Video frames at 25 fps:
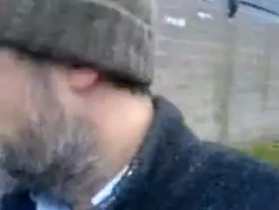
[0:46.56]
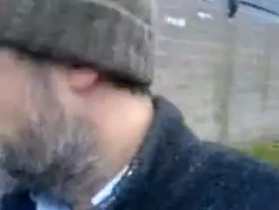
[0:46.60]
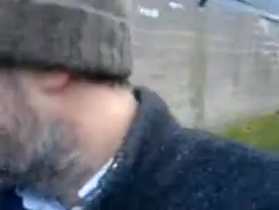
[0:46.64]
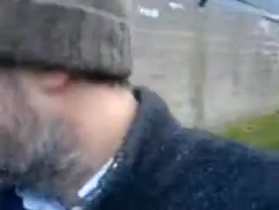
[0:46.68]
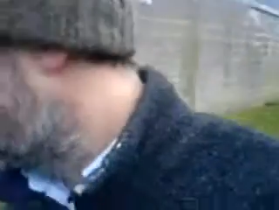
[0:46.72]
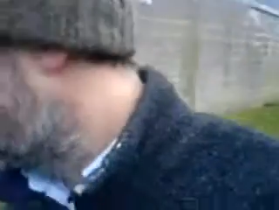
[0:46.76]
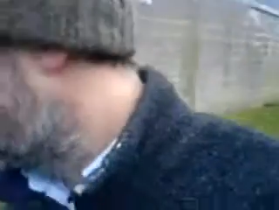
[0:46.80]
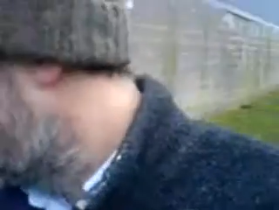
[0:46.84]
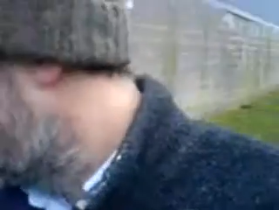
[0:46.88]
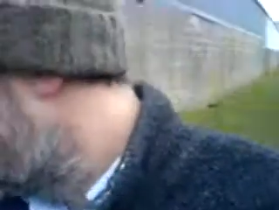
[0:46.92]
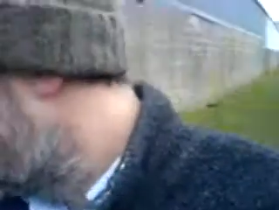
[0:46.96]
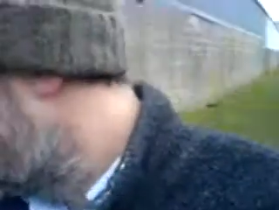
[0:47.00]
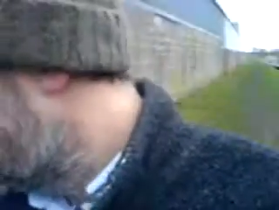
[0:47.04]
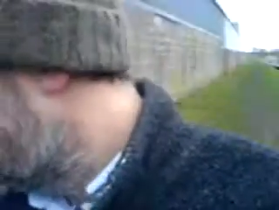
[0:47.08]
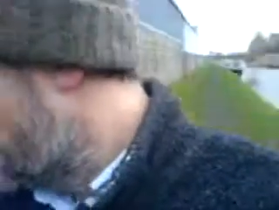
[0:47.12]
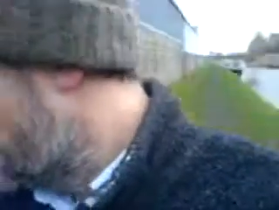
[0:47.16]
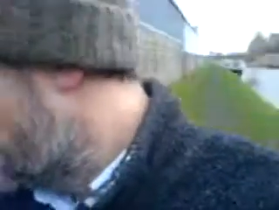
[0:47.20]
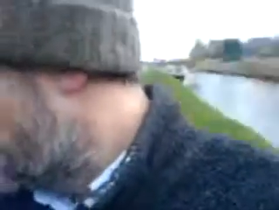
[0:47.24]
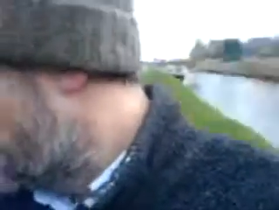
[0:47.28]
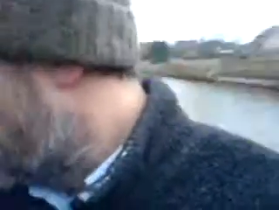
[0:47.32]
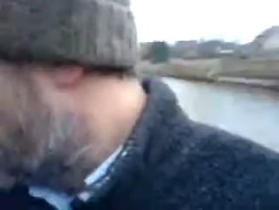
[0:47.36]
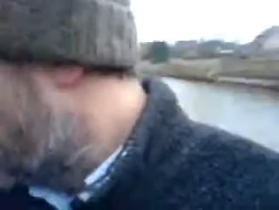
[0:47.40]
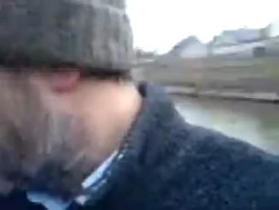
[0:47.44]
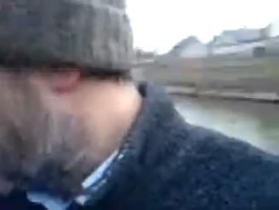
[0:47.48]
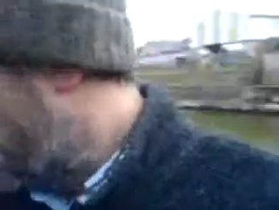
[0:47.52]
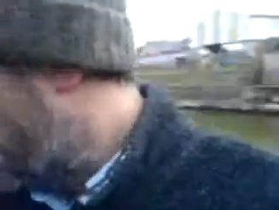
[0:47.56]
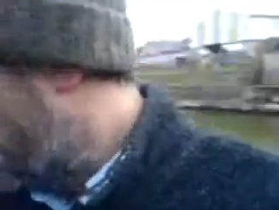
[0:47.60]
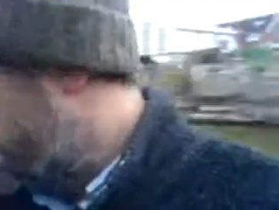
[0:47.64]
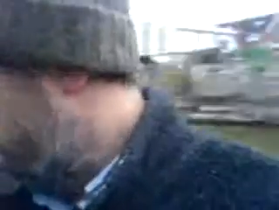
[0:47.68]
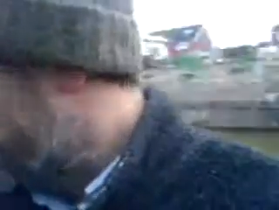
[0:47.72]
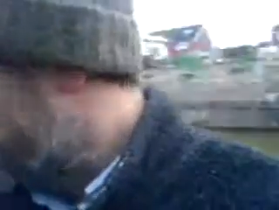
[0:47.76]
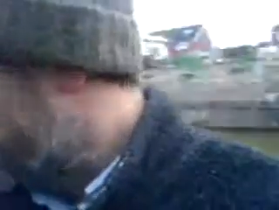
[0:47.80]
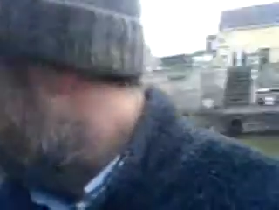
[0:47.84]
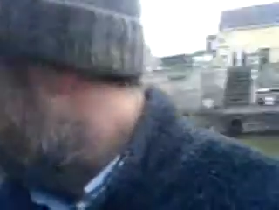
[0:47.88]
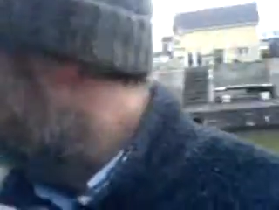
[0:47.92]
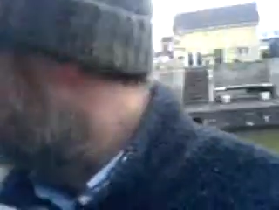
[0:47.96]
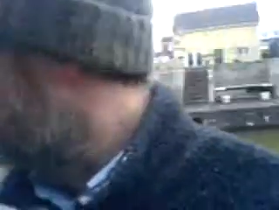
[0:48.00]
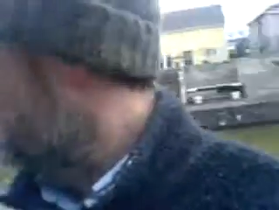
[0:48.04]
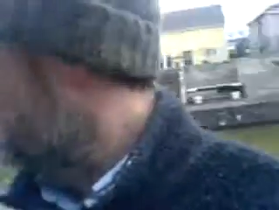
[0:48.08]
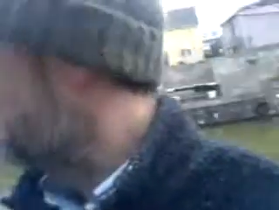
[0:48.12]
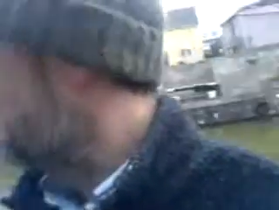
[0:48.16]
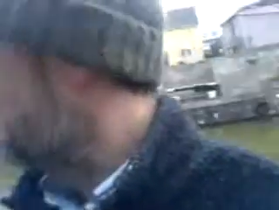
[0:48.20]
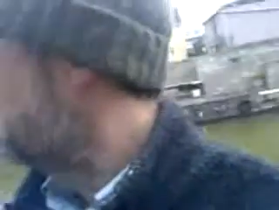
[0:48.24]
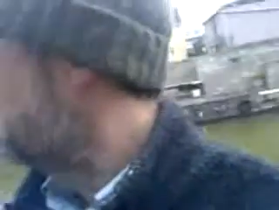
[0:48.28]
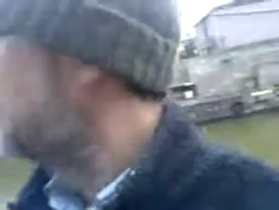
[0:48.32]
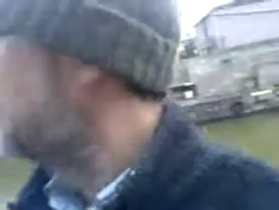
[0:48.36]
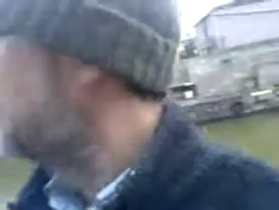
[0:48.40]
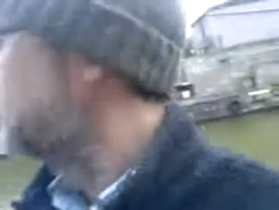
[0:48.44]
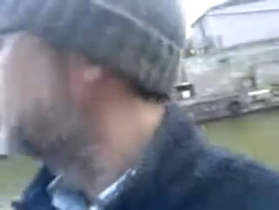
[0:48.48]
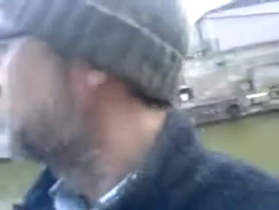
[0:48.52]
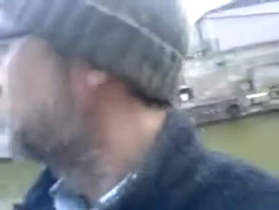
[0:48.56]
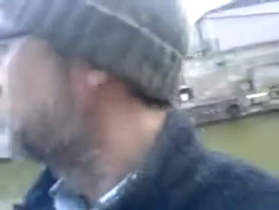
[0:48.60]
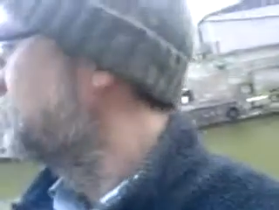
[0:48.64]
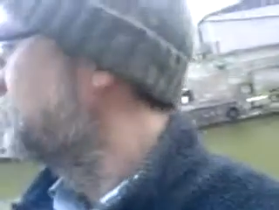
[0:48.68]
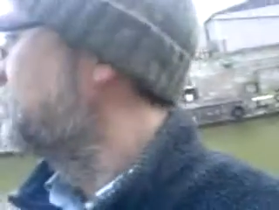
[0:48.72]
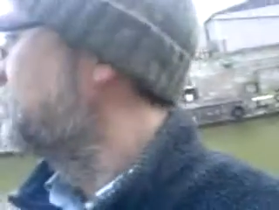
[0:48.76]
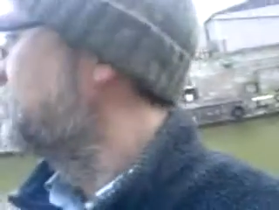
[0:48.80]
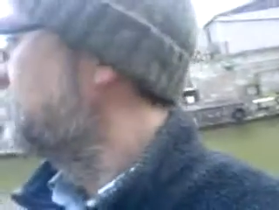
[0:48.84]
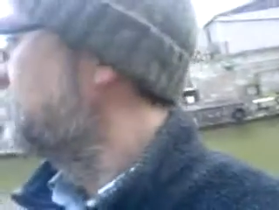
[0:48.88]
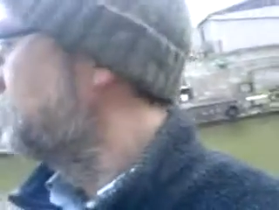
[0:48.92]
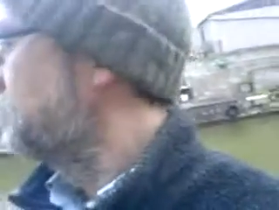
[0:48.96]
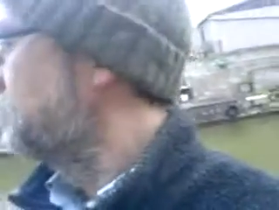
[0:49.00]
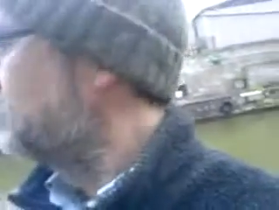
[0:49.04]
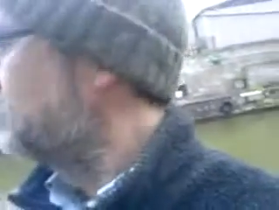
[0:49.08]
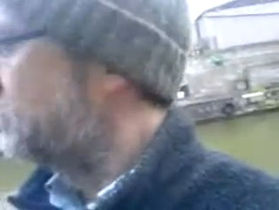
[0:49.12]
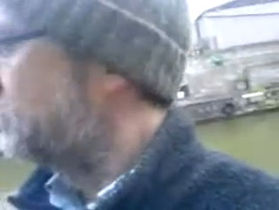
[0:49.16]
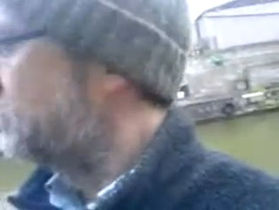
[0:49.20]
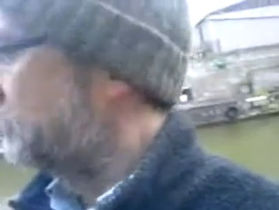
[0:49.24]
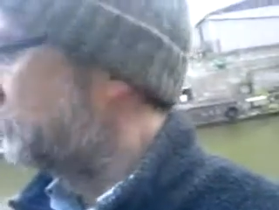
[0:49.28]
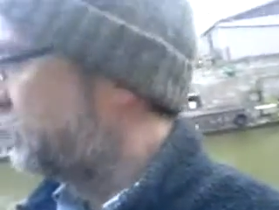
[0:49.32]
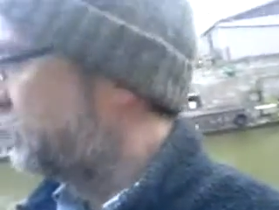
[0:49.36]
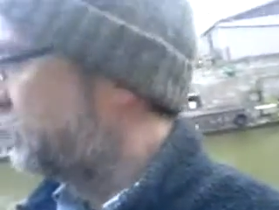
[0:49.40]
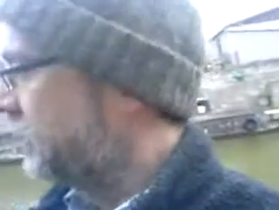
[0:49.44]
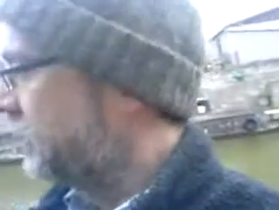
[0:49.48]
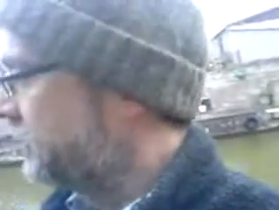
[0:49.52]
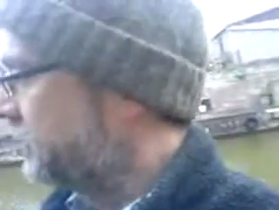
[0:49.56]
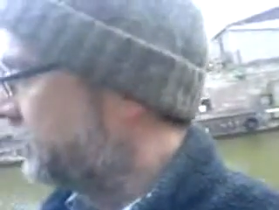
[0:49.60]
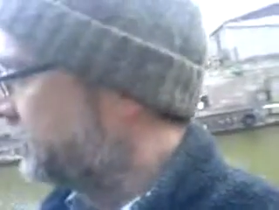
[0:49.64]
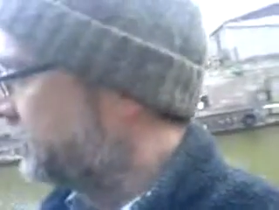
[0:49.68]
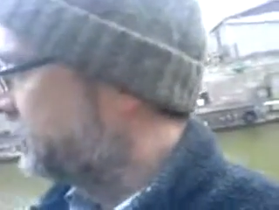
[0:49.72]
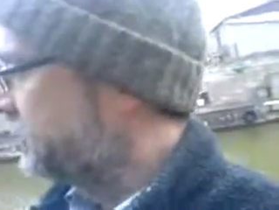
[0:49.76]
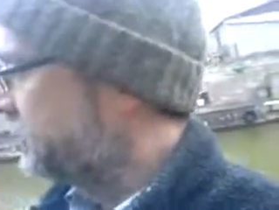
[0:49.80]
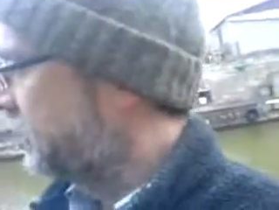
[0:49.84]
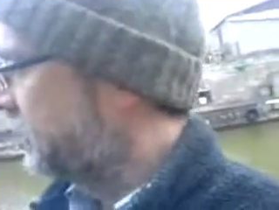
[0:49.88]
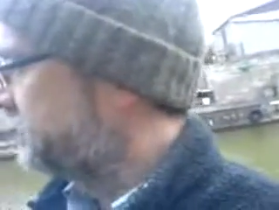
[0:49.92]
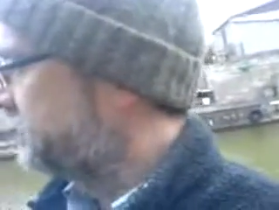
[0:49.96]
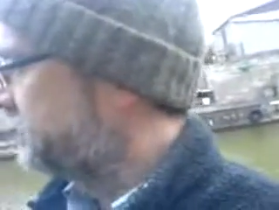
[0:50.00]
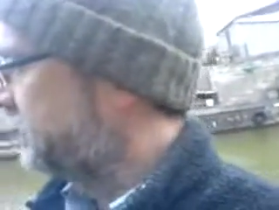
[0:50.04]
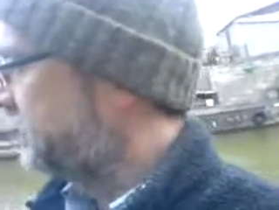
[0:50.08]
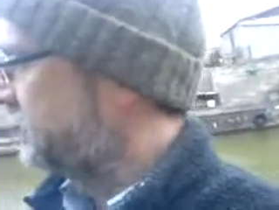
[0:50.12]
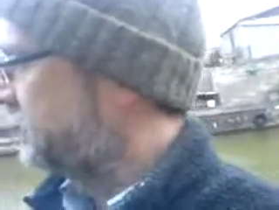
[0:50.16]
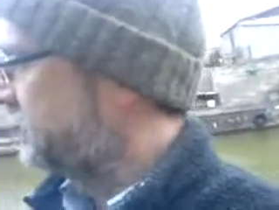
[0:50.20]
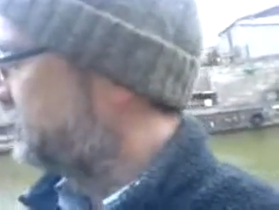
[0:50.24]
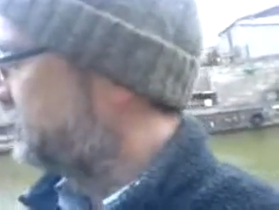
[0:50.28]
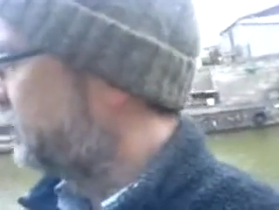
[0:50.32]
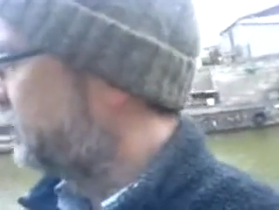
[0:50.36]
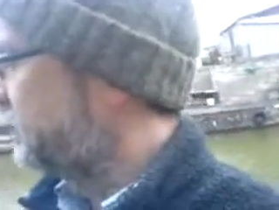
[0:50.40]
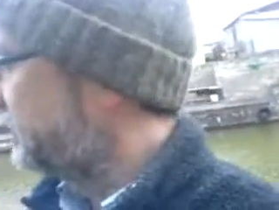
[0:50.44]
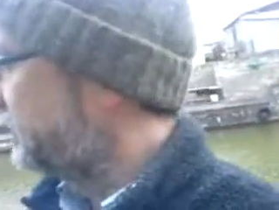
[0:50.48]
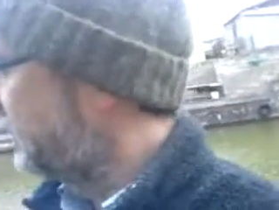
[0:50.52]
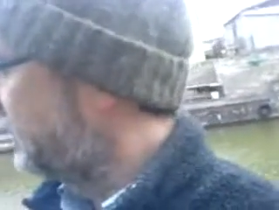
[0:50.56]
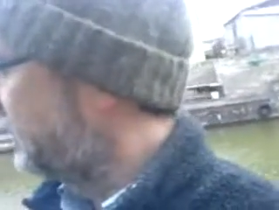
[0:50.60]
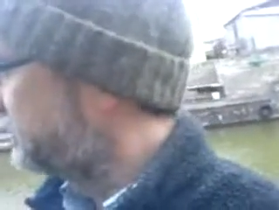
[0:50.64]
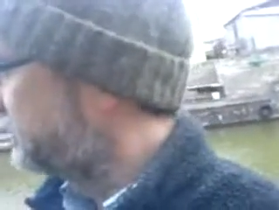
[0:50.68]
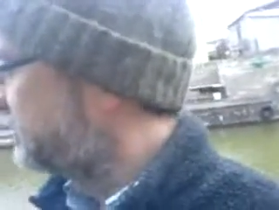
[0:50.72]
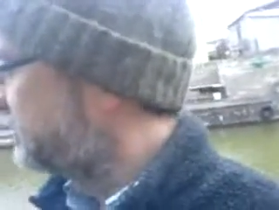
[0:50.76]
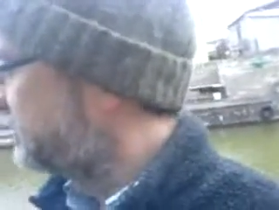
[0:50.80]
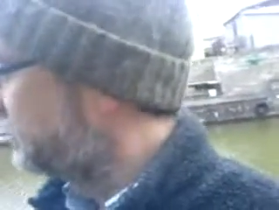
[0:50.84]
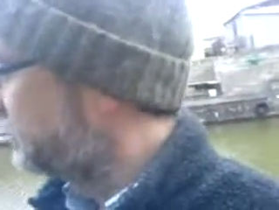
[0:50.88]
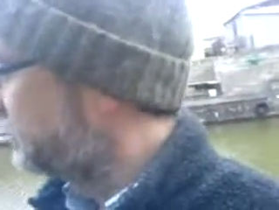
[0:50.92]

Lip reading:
Nobody's mouth can be seen.